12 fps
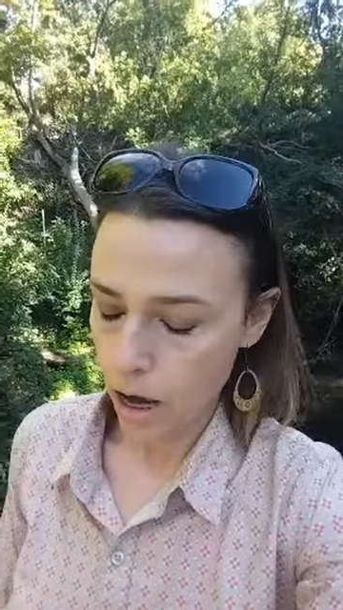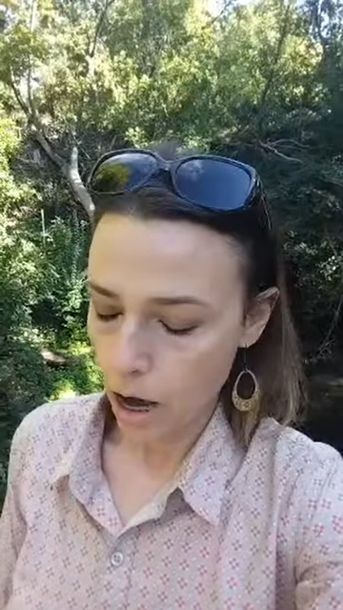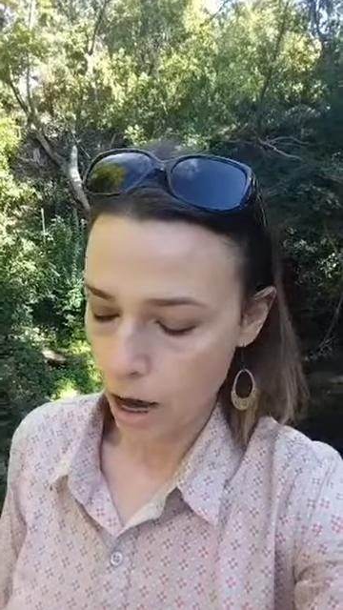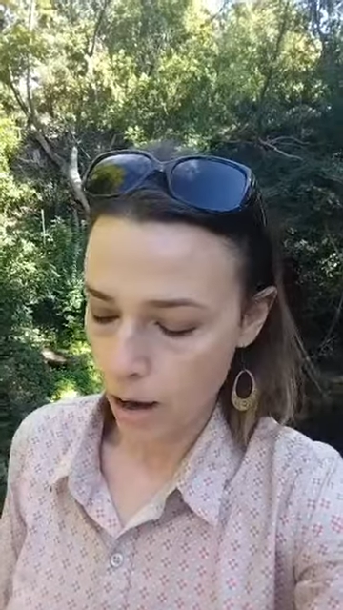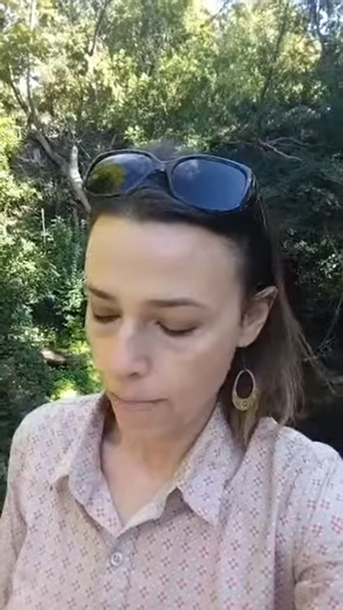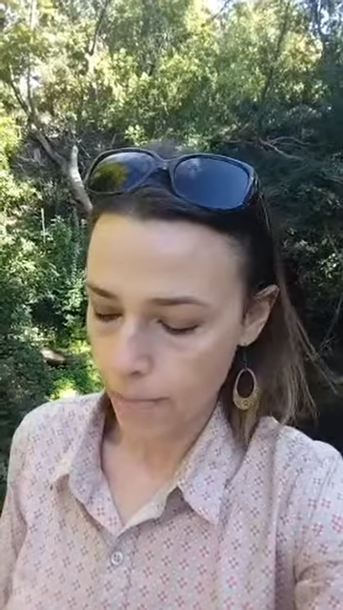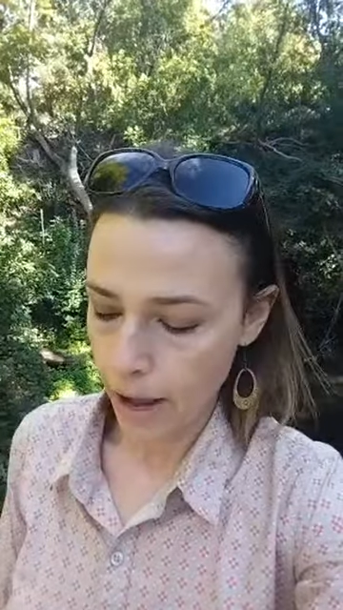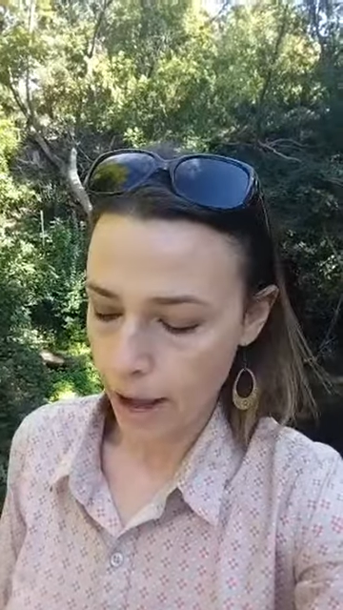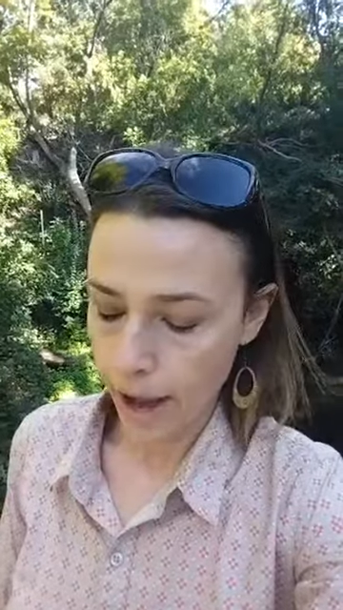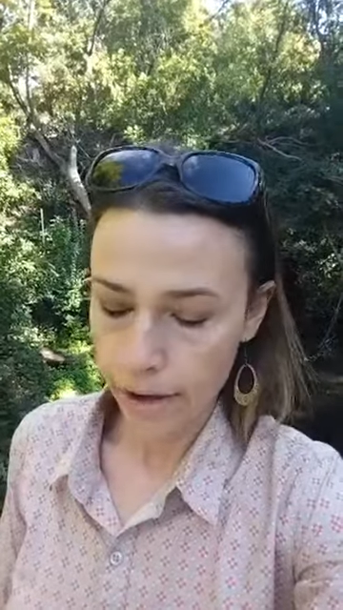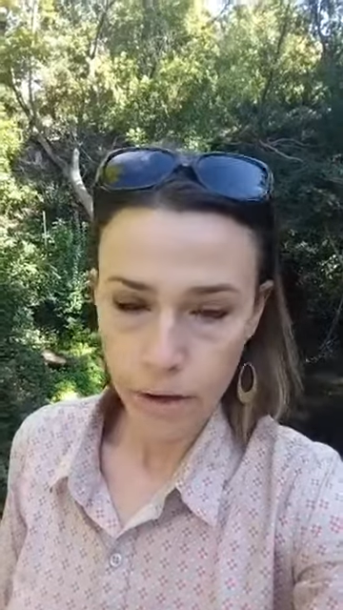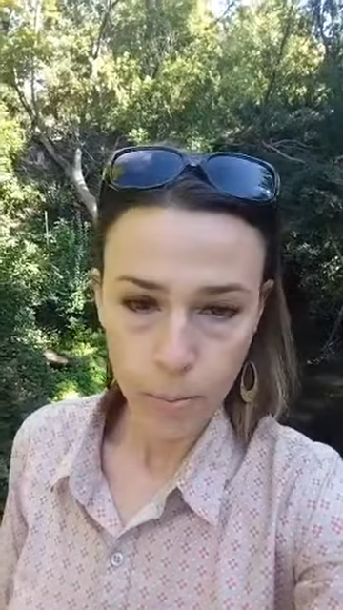um,
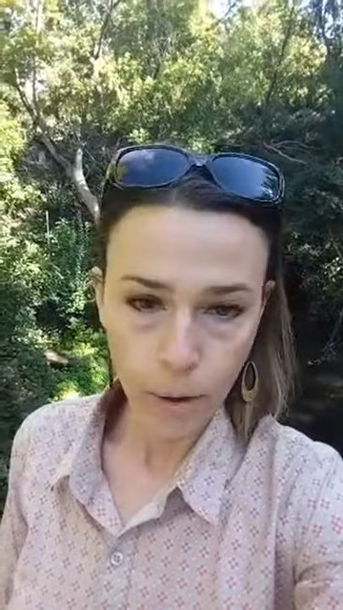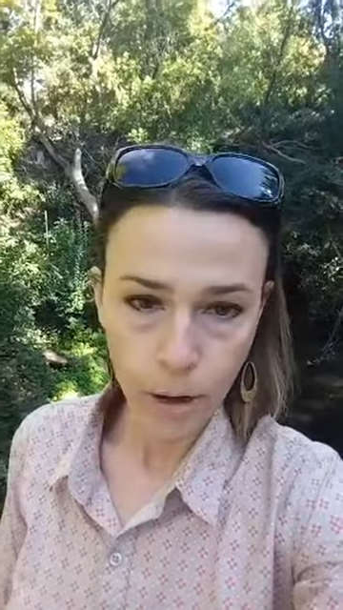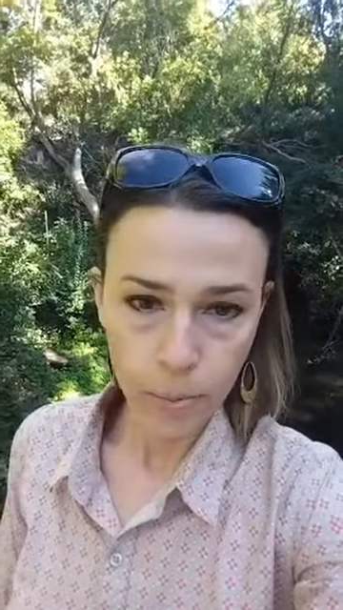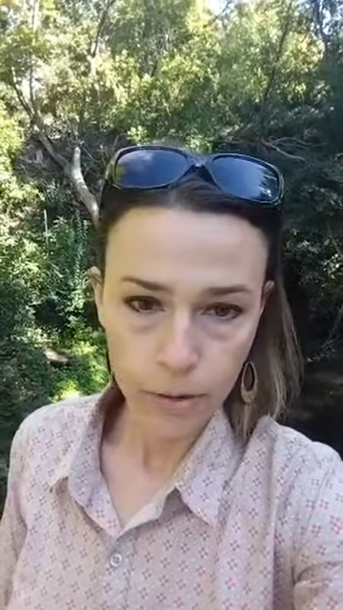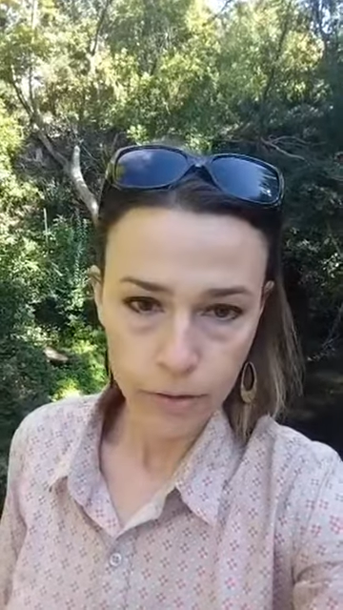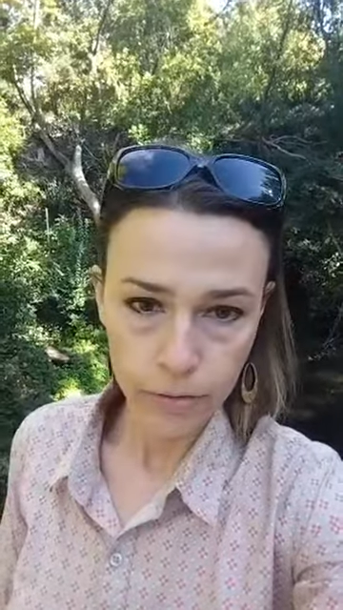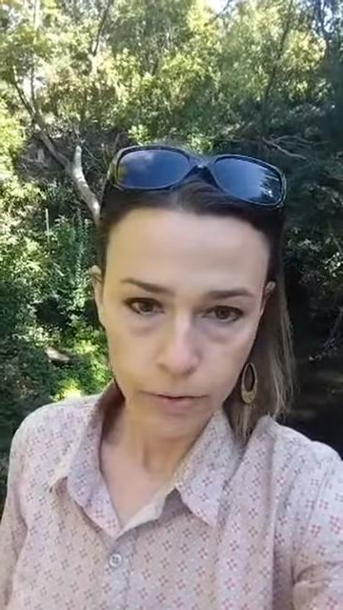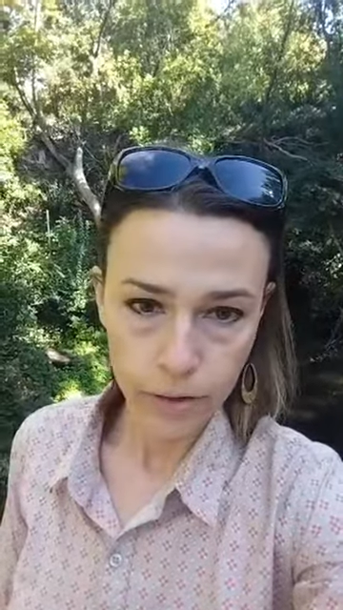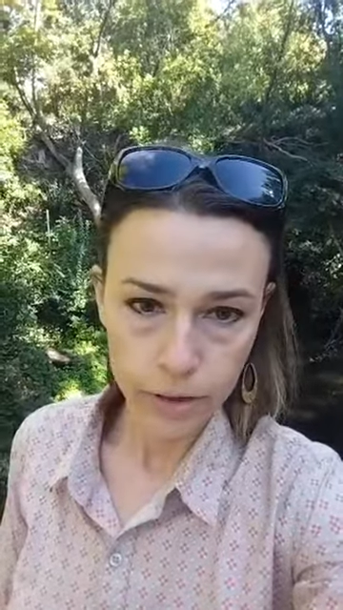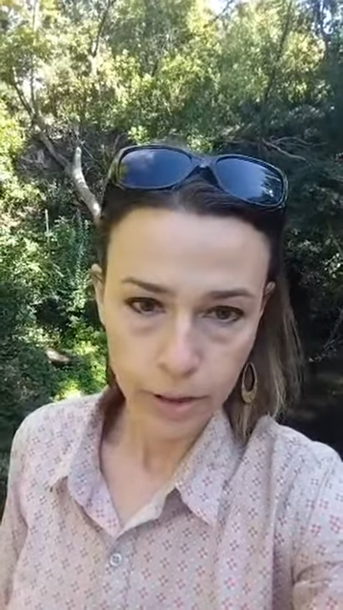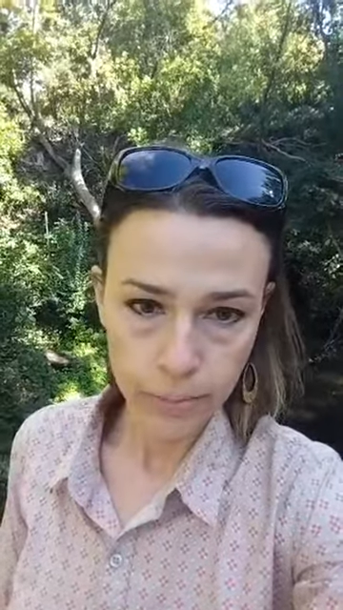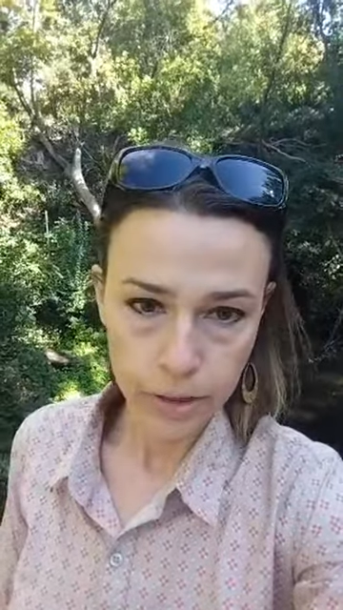at Apartment for
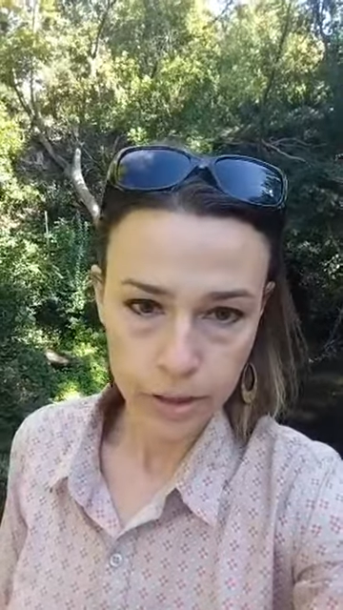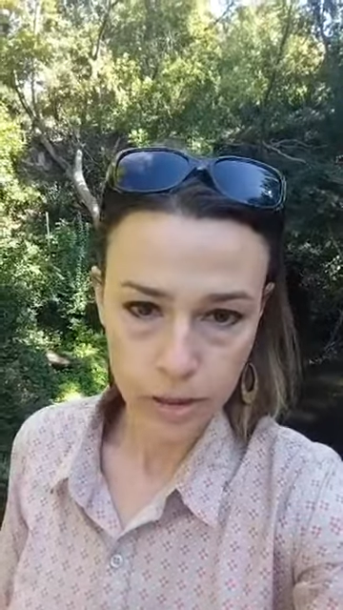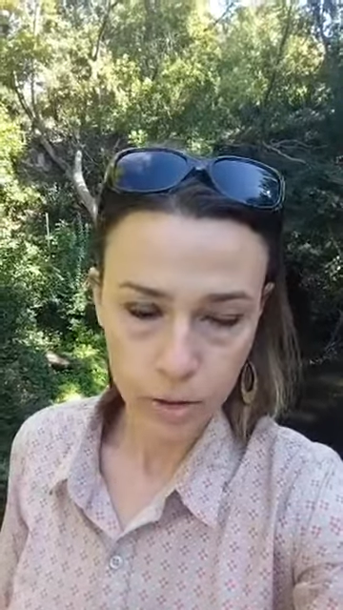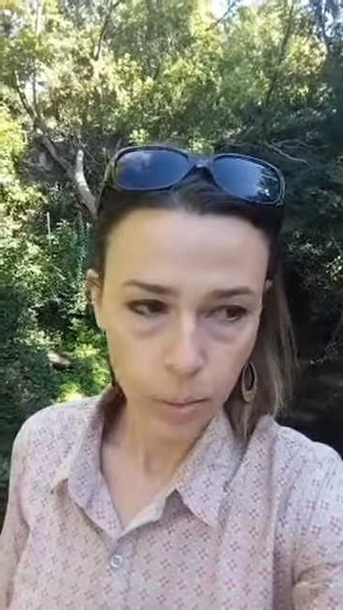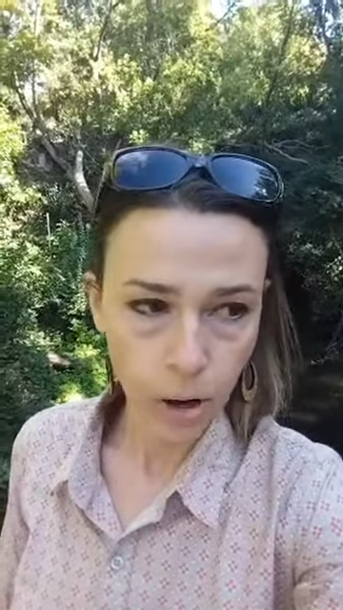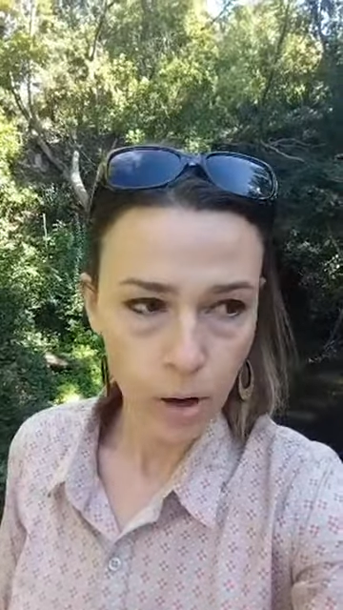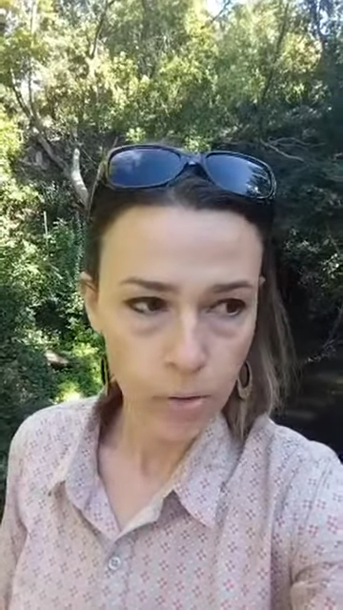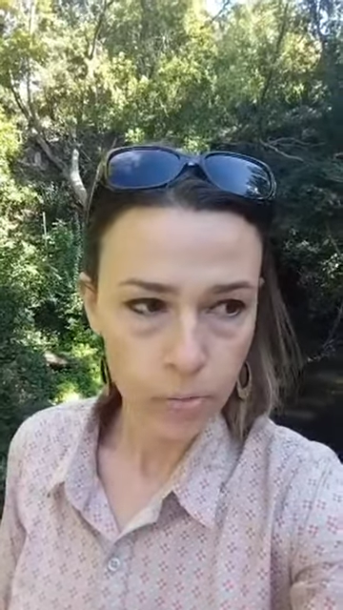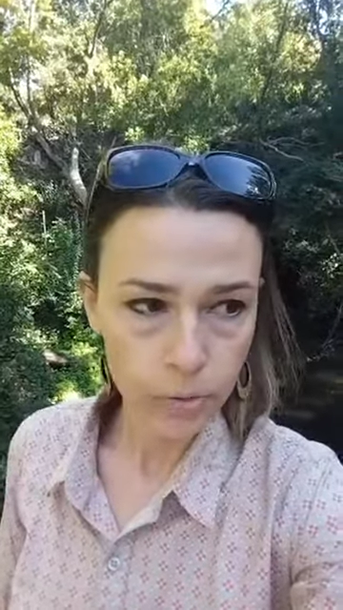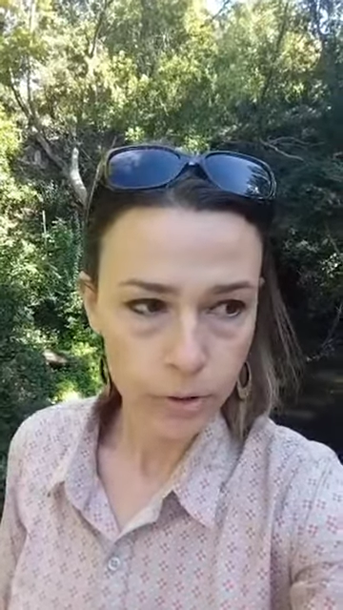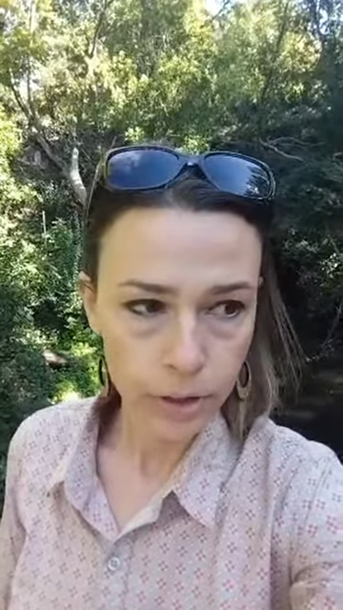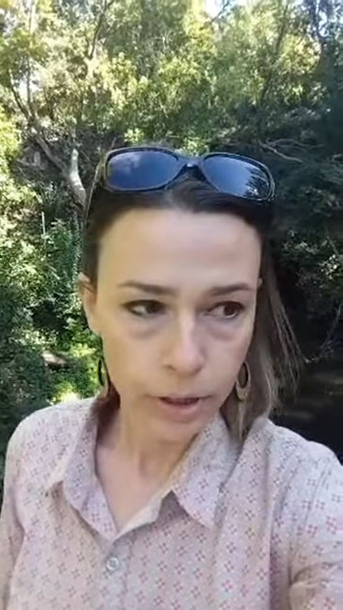accepting these
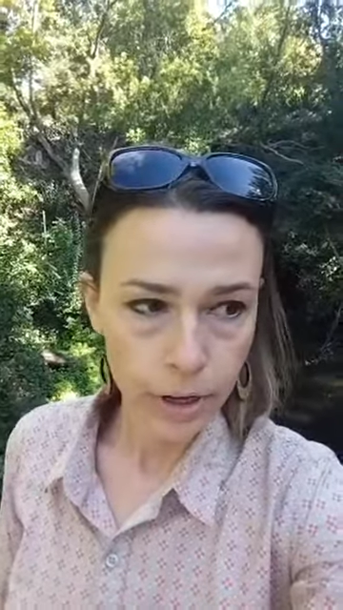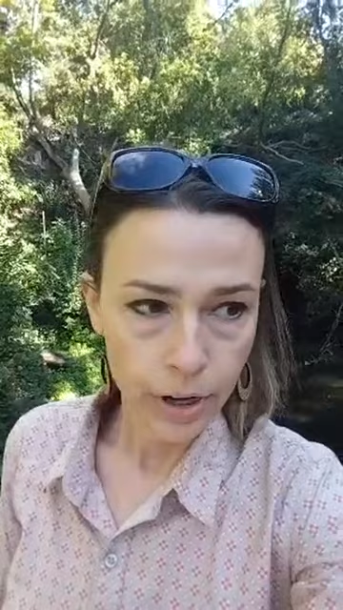poems.